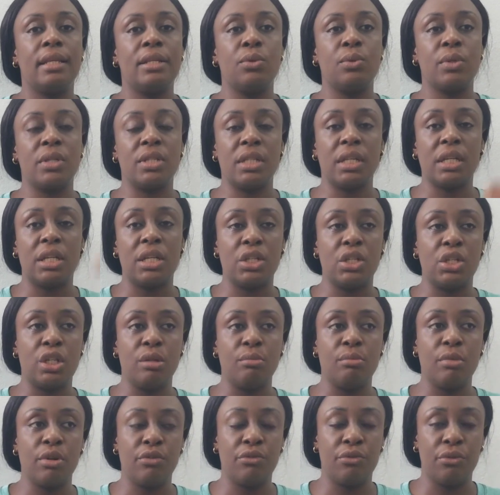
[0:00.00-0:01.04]
this was the
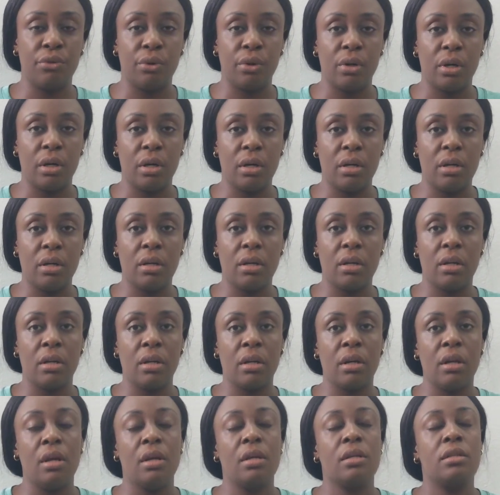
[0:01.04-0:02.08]
kitchen before.
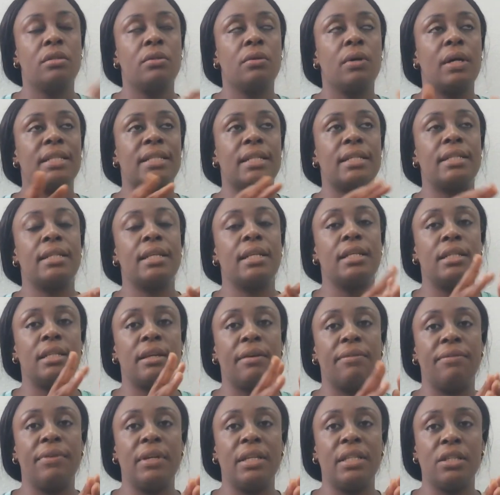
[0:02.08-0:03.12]
So as I said, it's
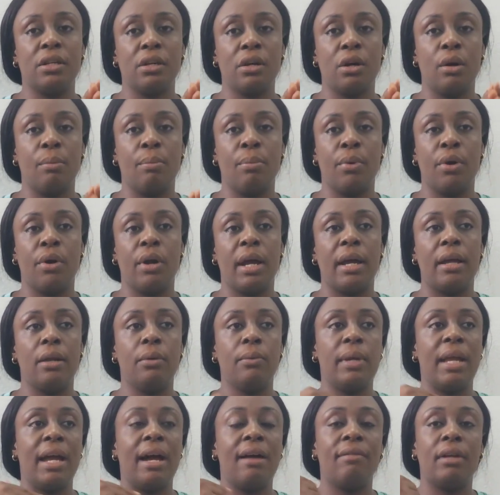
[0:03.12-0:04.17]
a fixer-upper, and
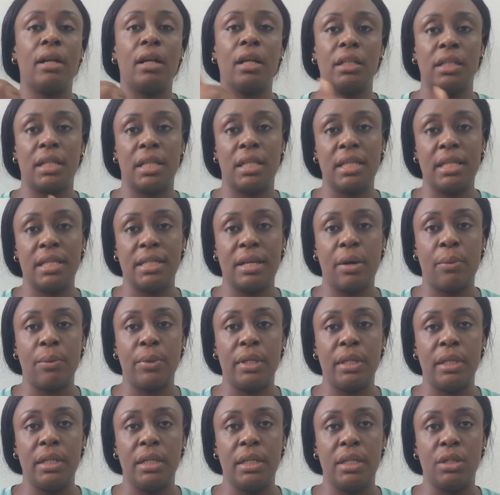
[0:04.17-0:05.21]
we have a lot of things that we
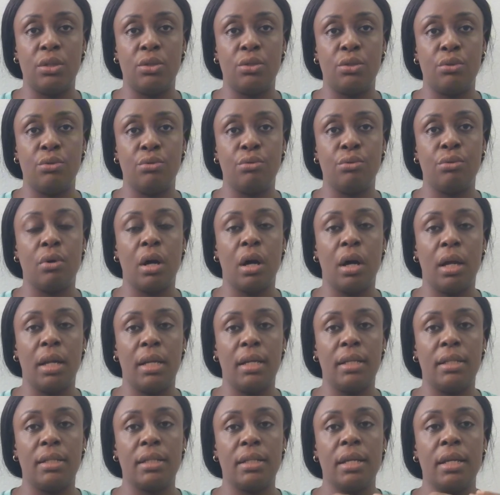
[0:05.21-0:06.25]
needed to do on
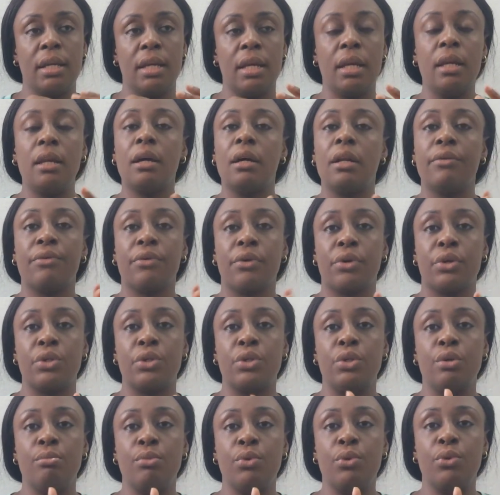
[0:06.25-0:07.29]
it in order for us
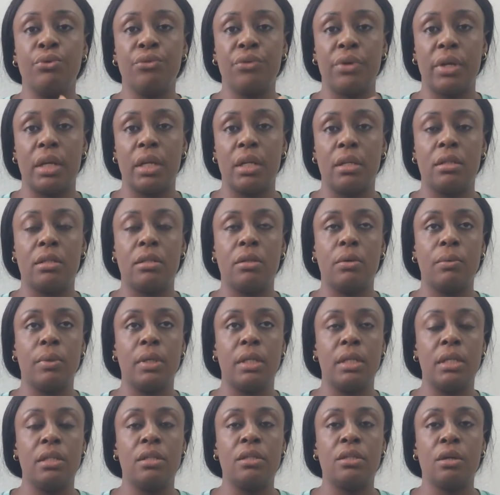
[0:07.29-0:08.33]
to move in. So we
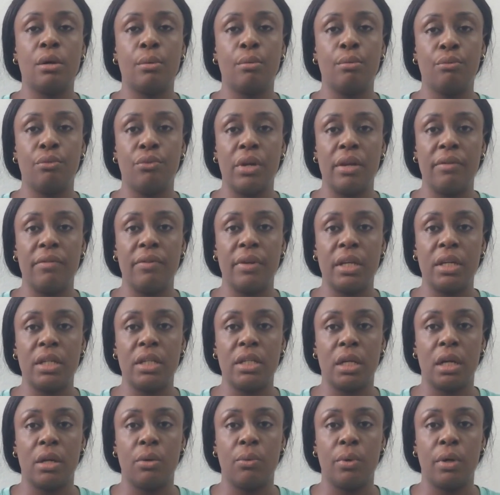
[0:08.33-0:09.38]
did some
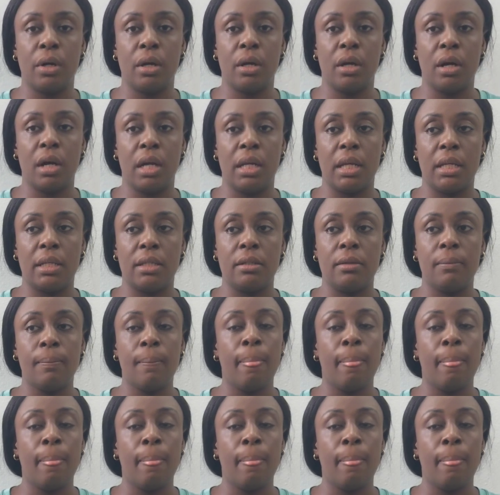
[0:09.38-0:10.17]
renovation work on it,